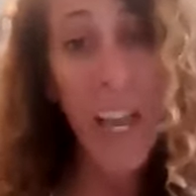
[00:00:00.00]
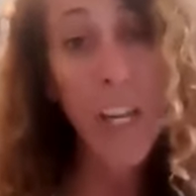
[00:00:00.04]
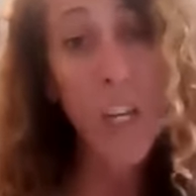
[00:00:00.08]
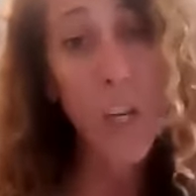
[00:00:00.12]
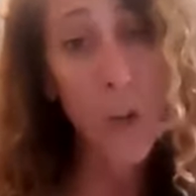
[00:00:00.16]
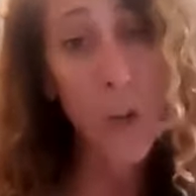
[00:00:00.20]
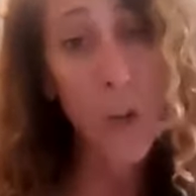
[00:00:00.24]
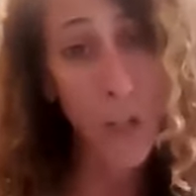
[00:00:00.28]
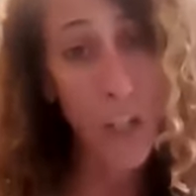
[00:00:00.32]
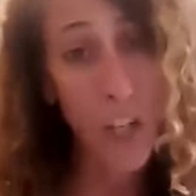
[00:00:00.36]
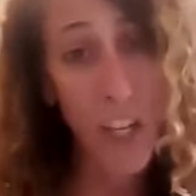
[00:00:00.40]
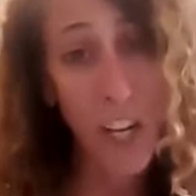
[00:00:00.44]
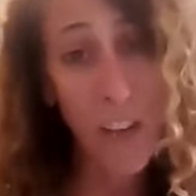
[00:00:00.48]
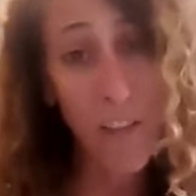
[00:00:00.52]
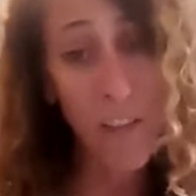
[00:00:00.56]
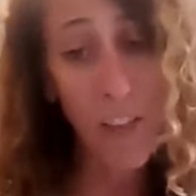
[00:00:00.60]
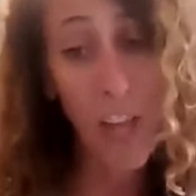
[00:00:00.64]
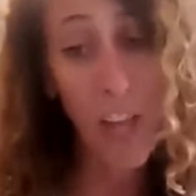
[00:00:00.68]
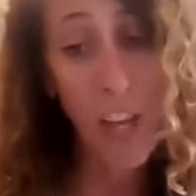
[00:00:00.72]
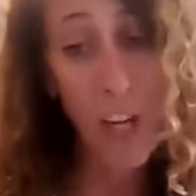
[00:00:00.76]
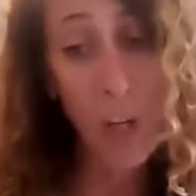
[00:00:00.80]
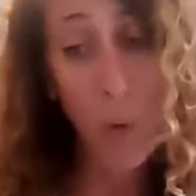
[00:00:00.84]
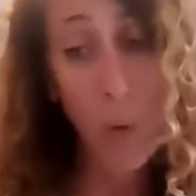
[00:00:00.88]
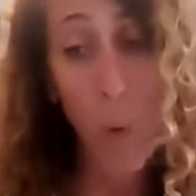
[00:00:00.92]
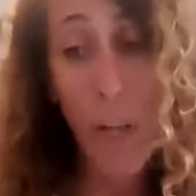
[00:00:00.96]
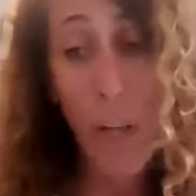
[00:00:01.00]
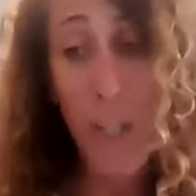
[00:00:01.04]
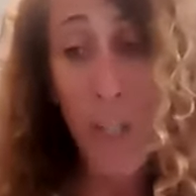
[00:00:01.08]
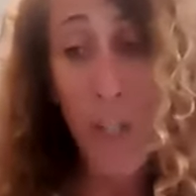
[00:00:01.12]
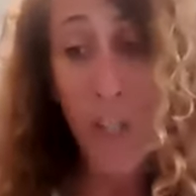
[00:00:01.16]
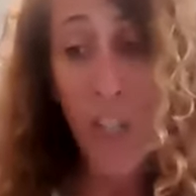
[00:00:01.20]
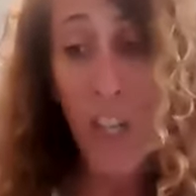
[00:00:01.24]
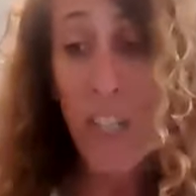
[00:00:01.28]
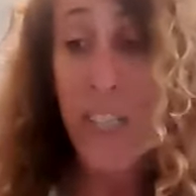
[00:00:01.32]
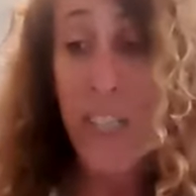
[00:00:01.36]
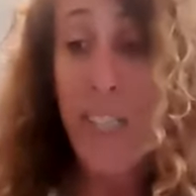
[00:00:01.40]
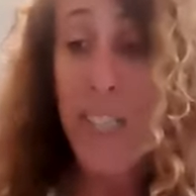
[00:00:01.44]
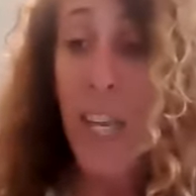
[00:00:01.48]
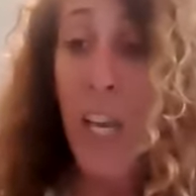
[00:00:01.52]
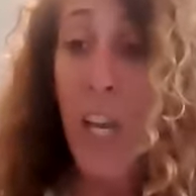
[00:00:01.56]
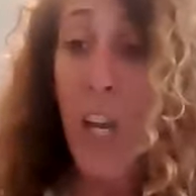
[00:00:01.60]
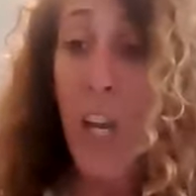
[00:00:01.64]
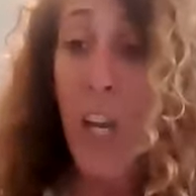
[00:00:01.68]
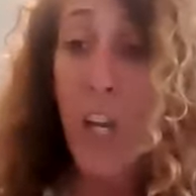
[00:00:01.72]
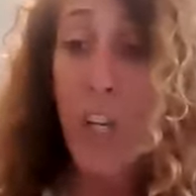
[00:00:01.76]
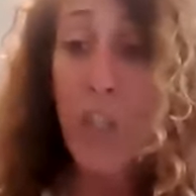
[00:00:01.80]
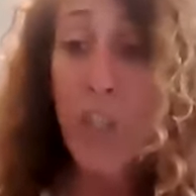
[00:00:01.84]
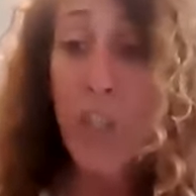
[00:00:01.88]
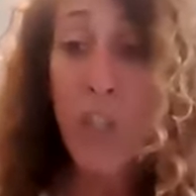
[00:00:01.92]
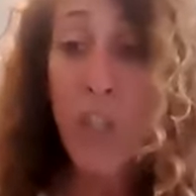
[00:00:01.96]
I know you're going to have a lot of questions.
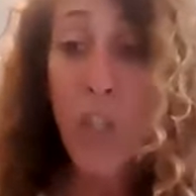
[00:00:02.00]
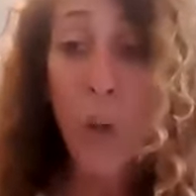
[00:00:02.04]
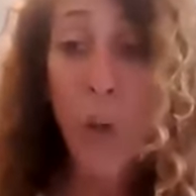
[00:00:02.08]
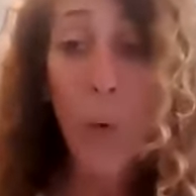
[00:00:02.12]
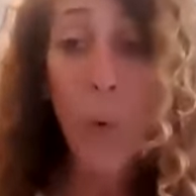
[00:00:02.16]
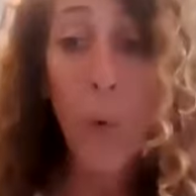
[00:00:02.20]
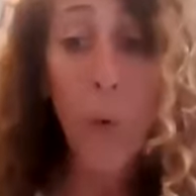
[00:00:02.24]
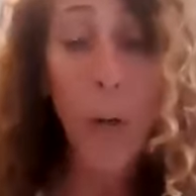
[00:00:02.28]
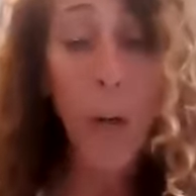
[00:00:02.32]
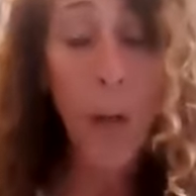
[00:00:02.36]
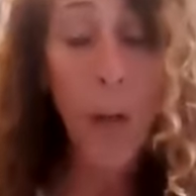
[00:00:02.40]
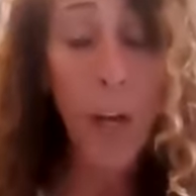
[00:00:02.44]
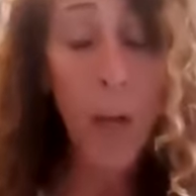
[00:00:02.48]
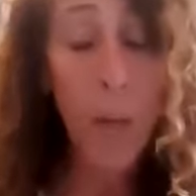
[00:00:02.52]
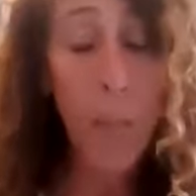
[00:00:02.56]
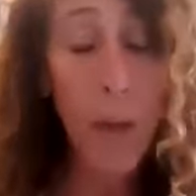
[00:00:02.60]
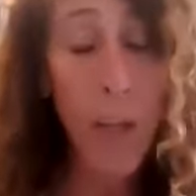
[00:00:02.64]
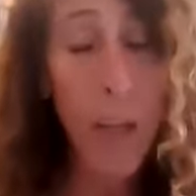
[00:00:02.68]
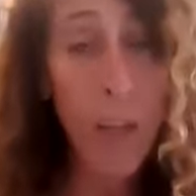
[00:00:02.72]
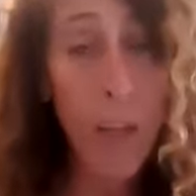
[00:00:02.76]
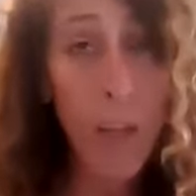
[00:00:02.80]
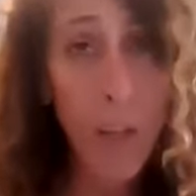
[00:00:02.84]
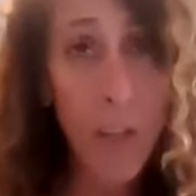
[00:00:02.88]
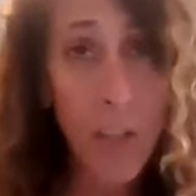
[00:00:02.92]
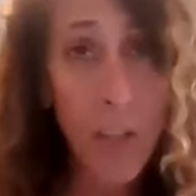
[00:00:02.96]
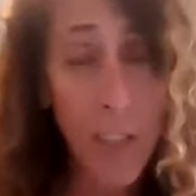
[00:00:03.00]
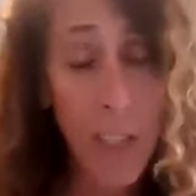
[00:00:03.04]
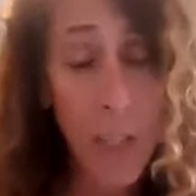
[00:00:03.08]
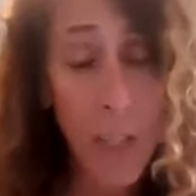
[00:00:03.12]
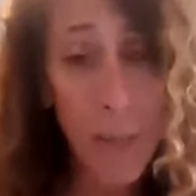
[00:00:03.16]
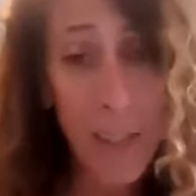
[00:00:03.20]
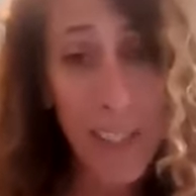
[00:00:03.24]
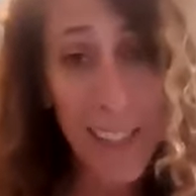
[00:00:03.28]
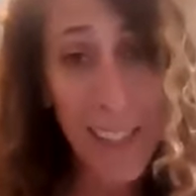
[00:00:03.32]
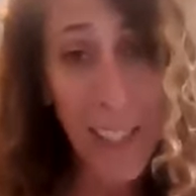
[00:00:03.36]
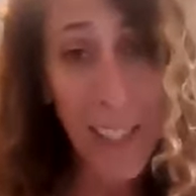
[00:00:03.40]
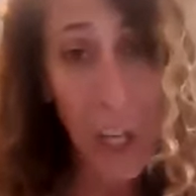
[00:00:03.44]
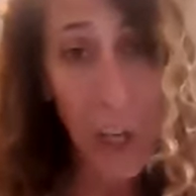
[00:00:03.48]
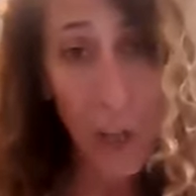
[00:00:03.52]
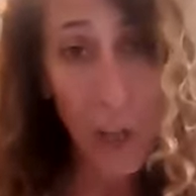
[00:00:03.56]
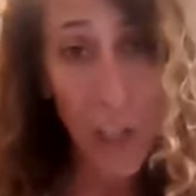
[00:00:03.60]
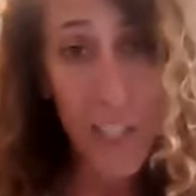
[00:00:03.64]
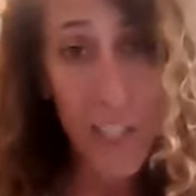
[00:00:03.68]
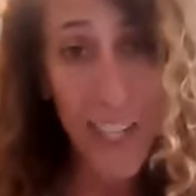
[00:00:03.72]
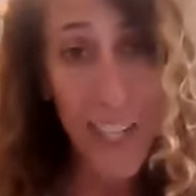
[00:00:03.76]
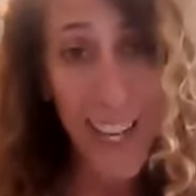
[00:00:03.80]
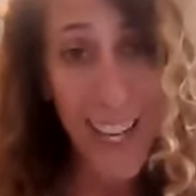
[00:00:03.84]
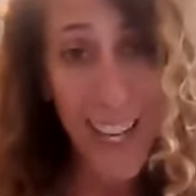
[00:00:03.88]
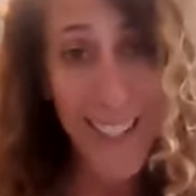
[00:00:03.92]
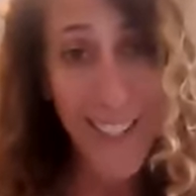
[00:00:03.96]
So there's going to be a letter
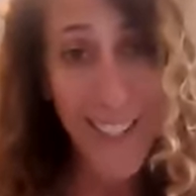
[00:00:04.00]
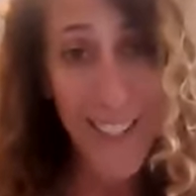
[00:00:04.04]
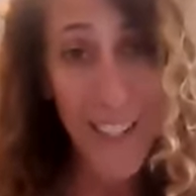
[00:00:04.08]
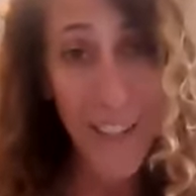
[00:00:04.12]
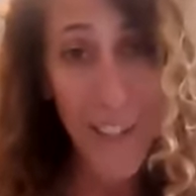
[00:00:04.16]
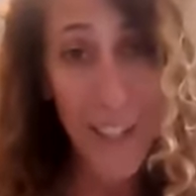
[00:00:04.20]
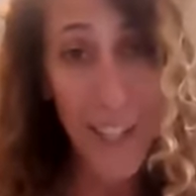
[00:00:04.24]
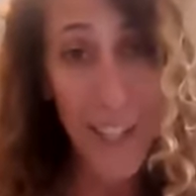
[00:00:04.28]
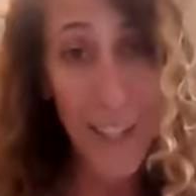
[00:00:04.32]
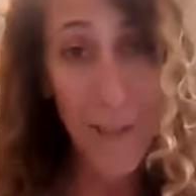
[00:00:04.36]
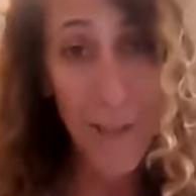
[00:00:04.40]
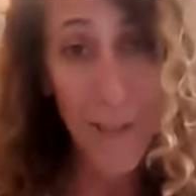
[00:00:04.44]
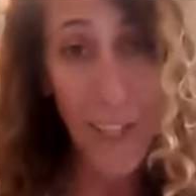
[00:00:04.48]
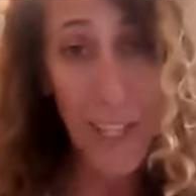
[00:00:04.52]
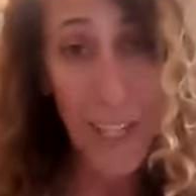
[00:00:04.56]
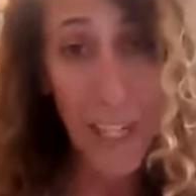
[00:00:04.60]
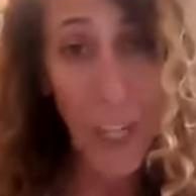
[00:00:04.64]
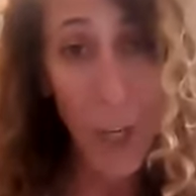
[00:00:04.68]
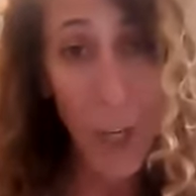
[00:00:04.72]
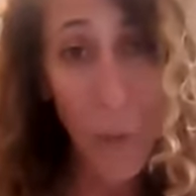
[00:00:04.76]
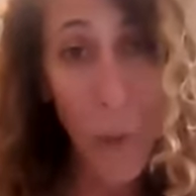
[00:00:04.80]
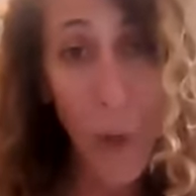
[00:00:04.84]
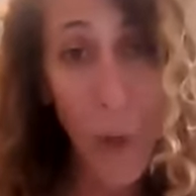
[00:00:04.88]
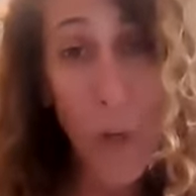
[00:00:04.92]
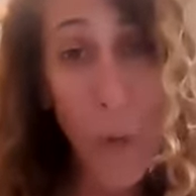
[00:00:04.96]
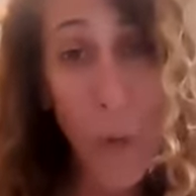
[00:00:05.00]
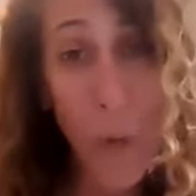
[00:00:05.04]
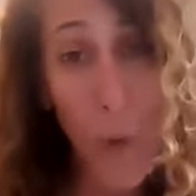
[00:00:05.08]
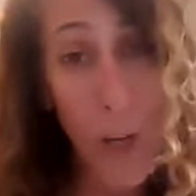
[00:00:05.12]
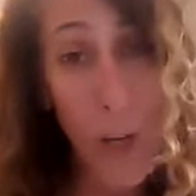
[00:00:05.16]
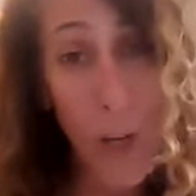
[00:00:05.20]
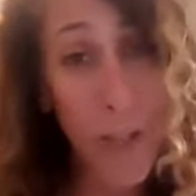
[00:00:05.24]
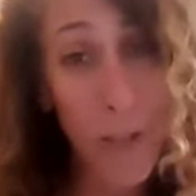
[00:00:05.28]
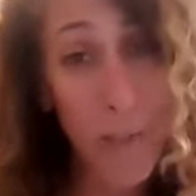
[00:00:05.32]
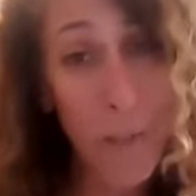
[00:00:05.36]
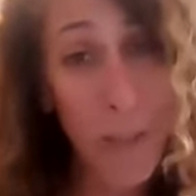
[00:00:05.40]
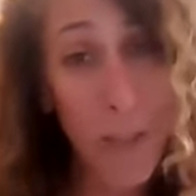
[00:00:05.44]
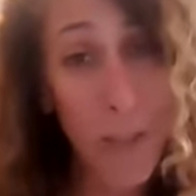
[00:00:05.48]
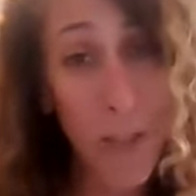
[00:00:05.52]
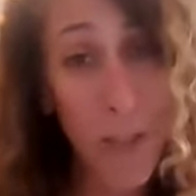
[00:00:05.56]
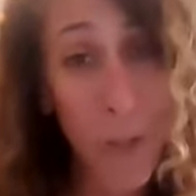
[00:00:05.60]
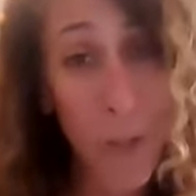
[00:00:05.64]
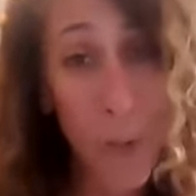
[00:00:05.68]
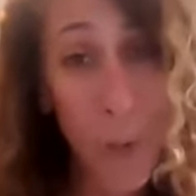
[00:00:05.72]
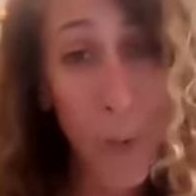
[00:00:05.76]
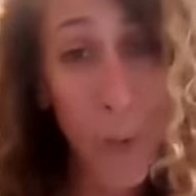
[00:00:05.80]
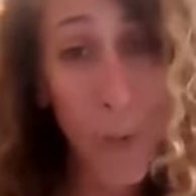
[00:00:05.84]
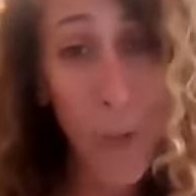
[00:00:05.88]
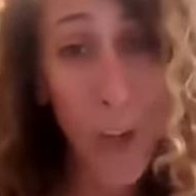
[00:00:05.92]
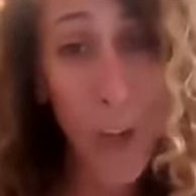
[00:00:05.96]
attached to this video. I don't want it to be
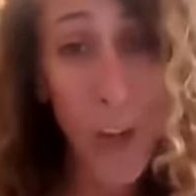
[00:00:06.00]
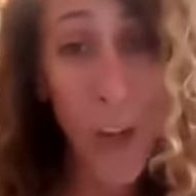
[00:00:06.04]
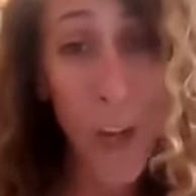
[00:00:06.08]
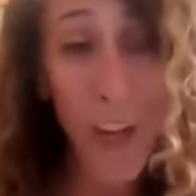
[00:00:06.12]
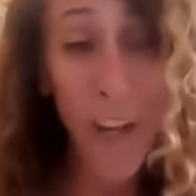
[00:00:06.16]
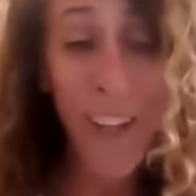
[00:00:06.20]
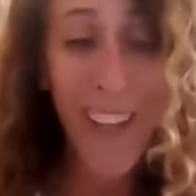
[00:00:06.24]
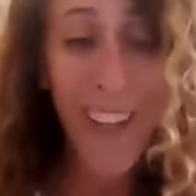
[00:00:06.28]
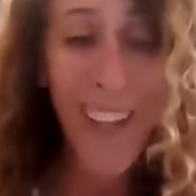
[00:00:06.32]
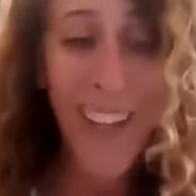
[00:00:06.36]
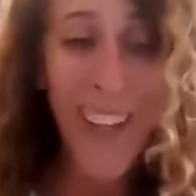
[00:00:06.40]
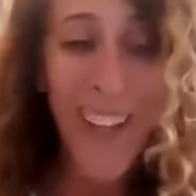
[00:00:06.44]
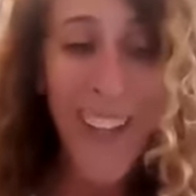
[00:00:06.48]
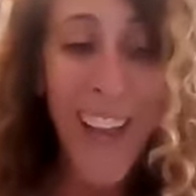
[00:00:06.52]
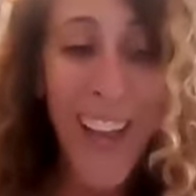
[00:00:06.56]
too long.